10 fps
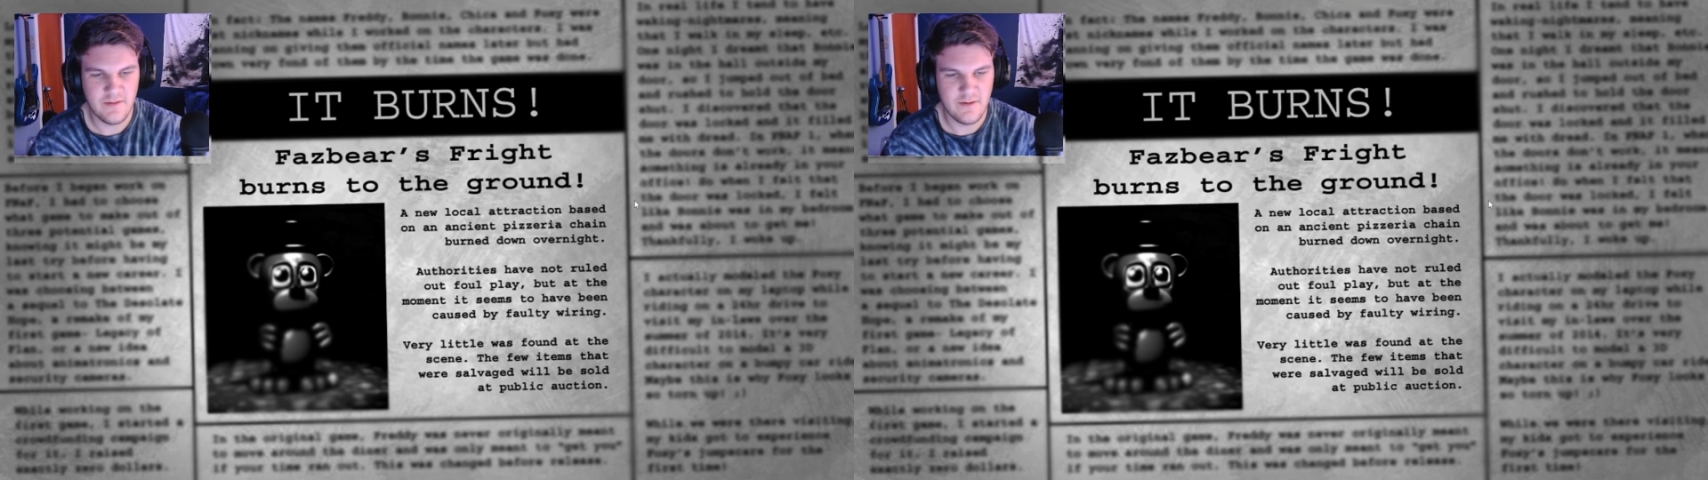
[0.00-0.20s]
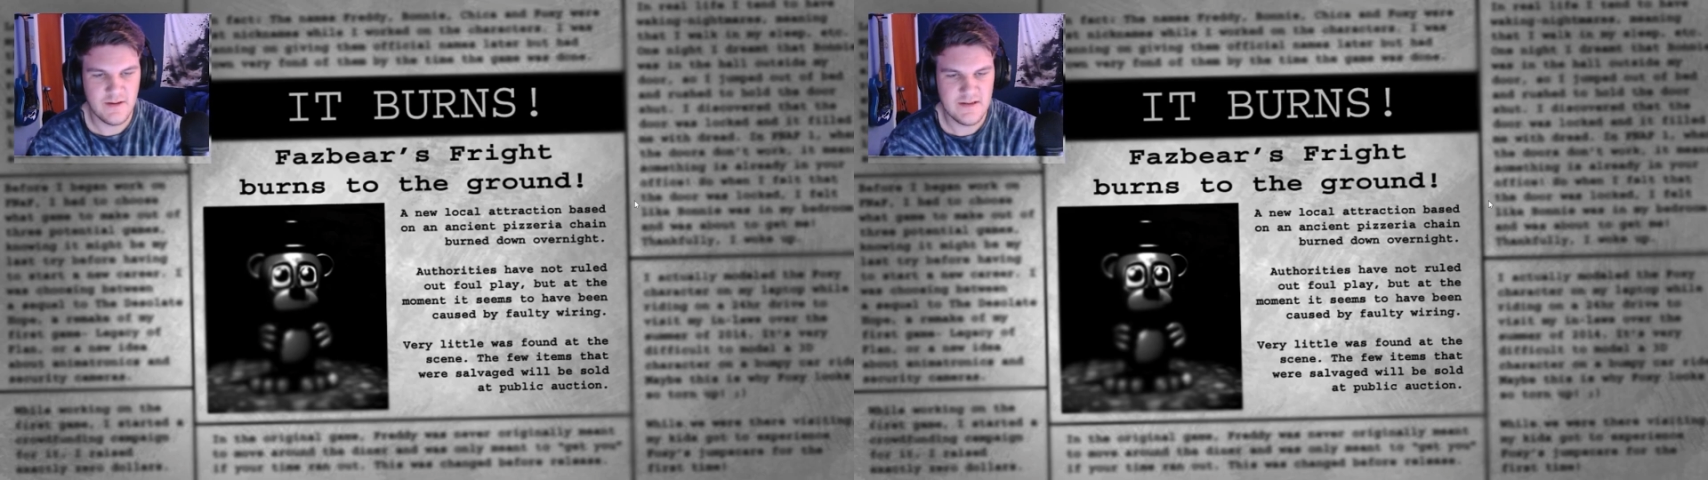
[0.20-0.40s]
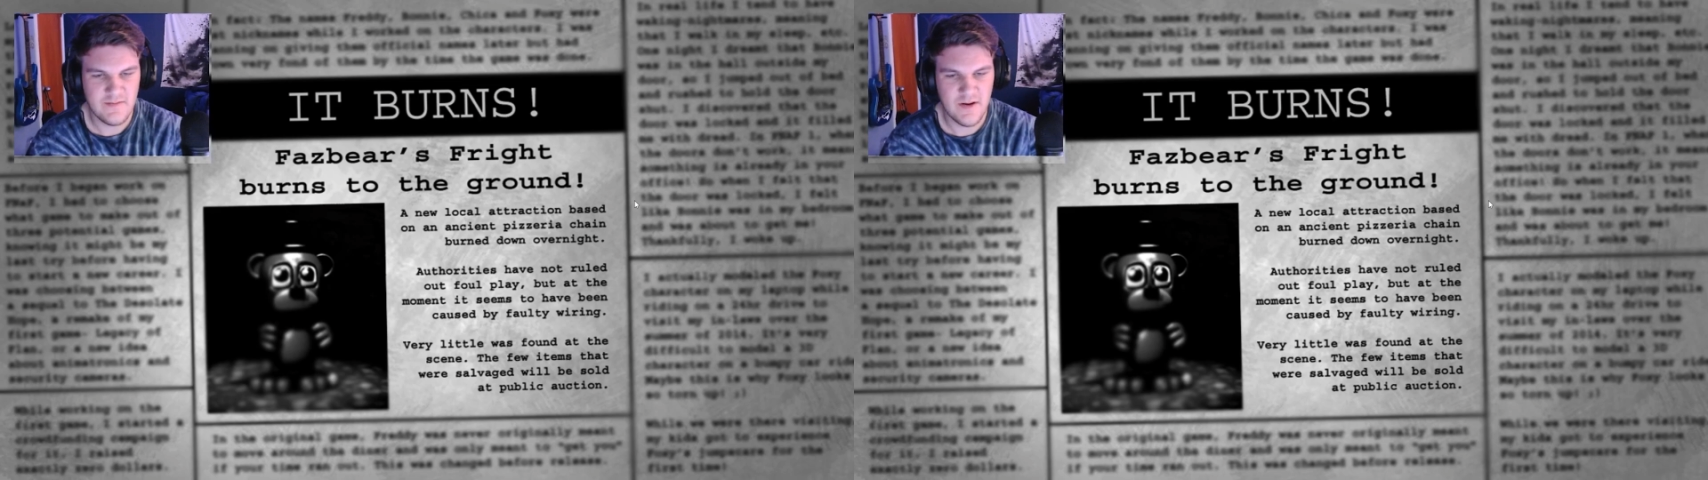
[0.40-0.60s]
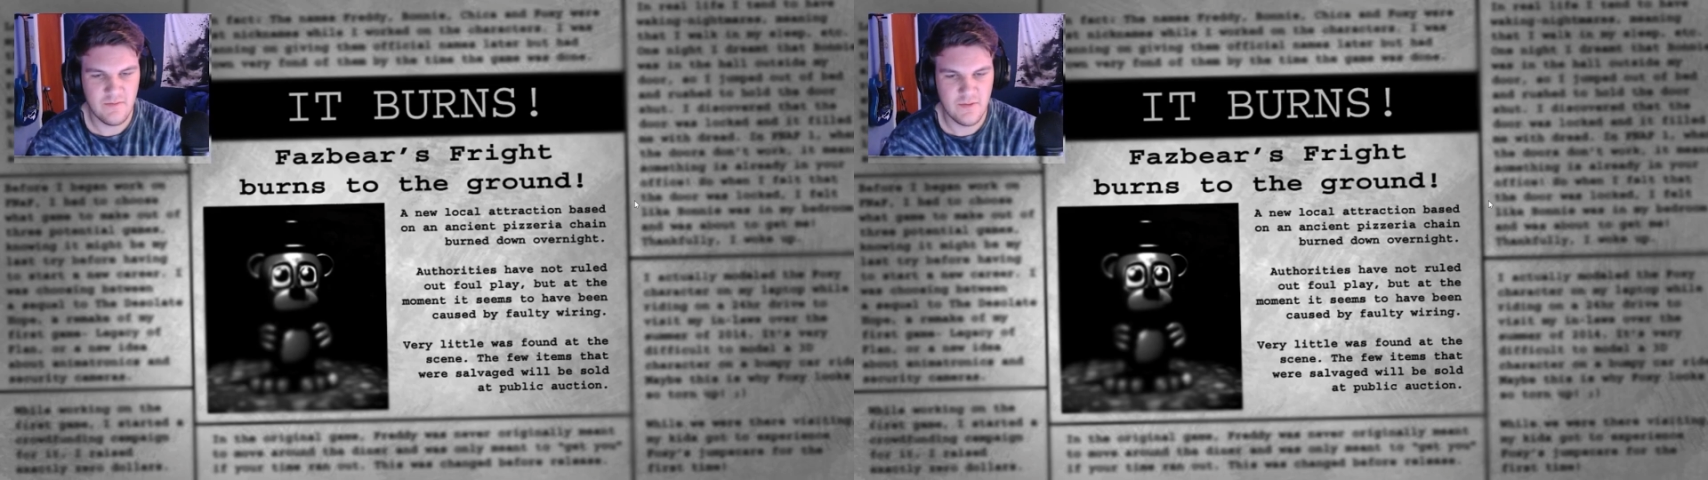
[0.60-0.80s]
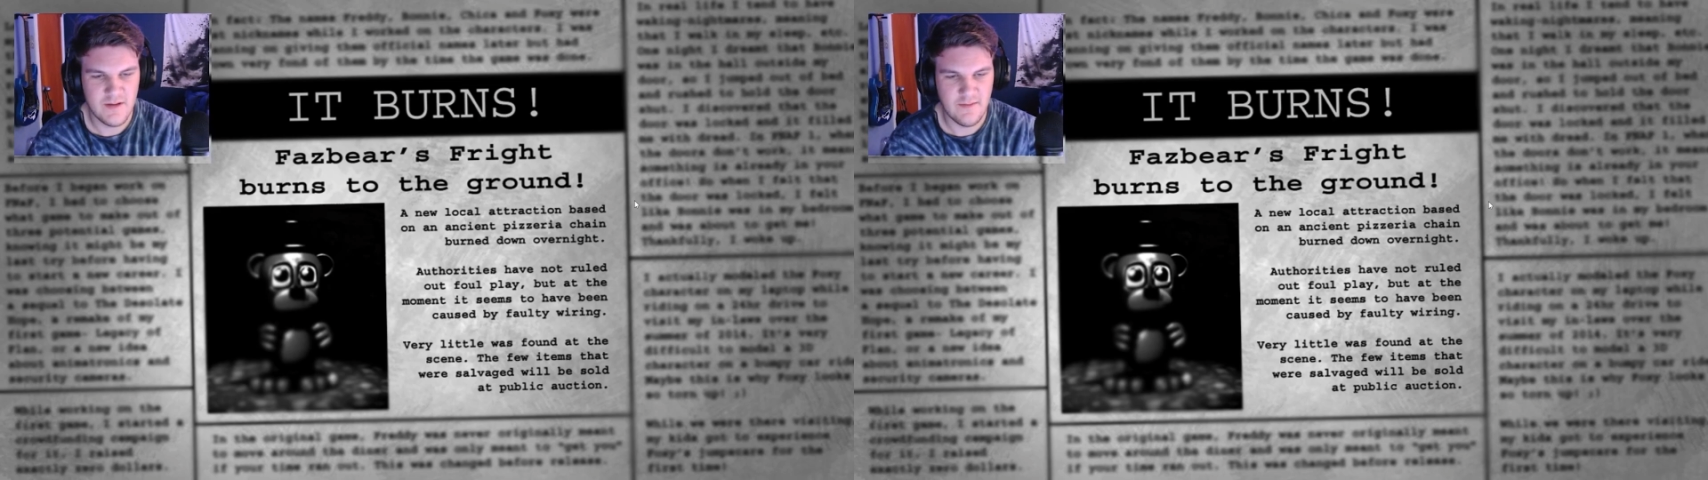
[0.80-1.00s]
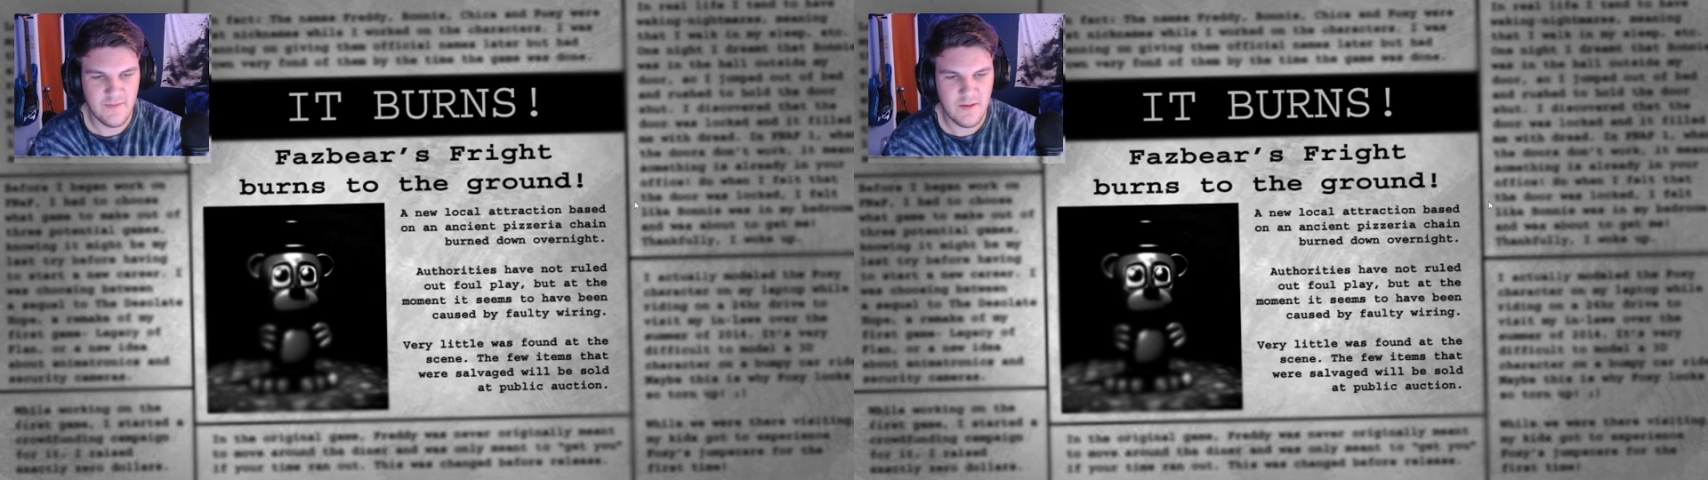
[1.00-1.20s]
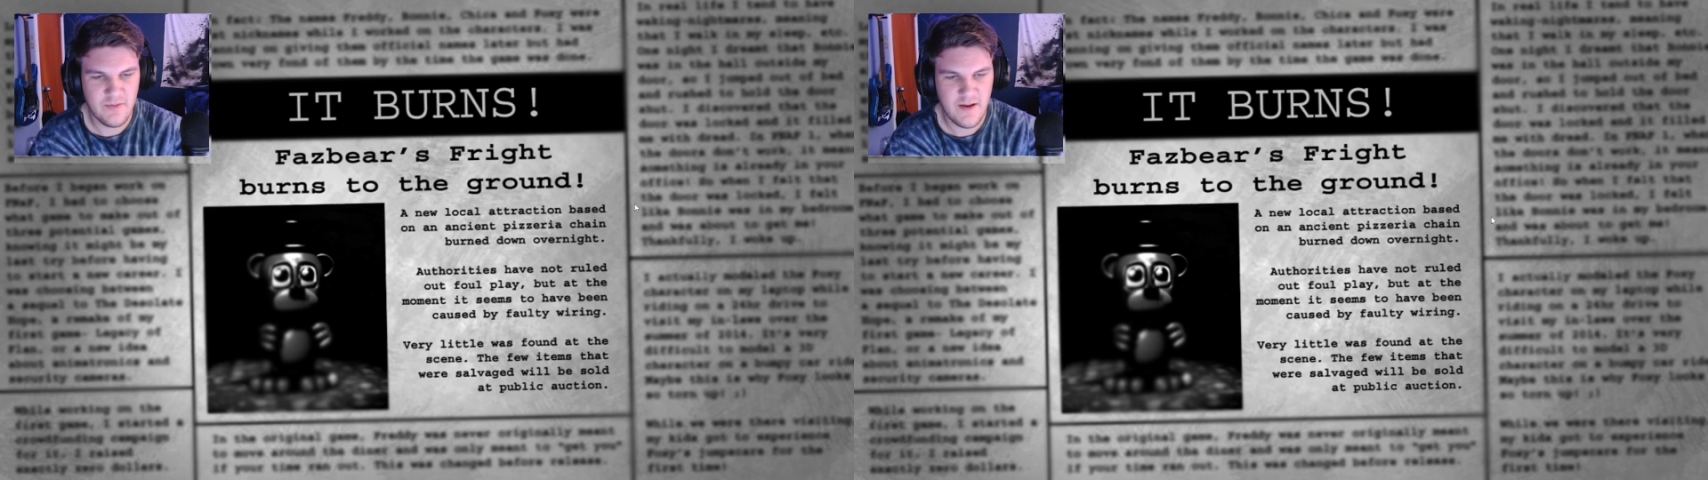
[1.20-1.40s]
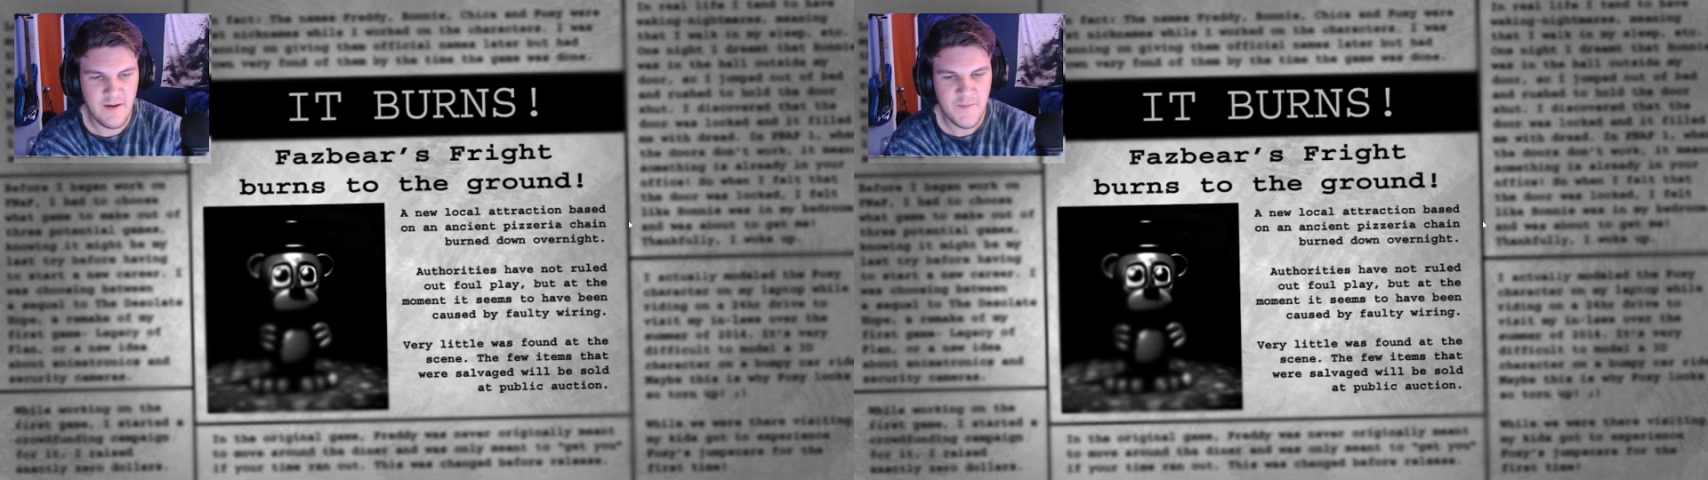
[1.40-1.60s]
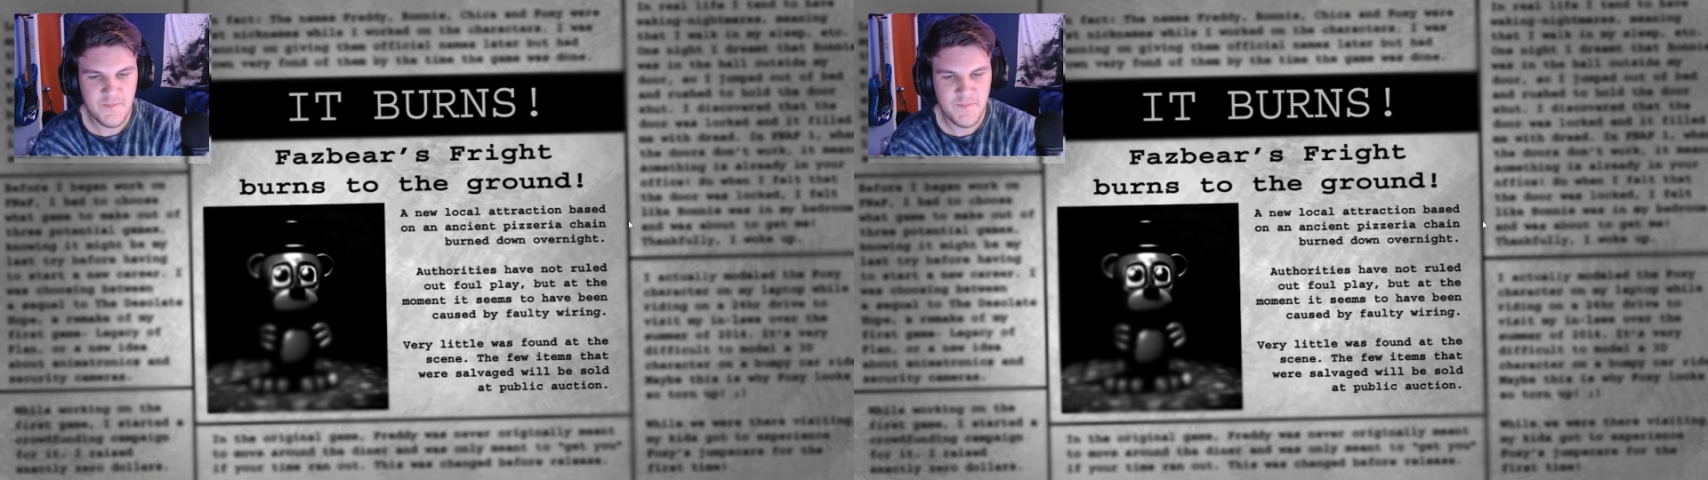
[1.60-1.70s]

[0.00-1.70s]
Authorities have not ruled out foul play,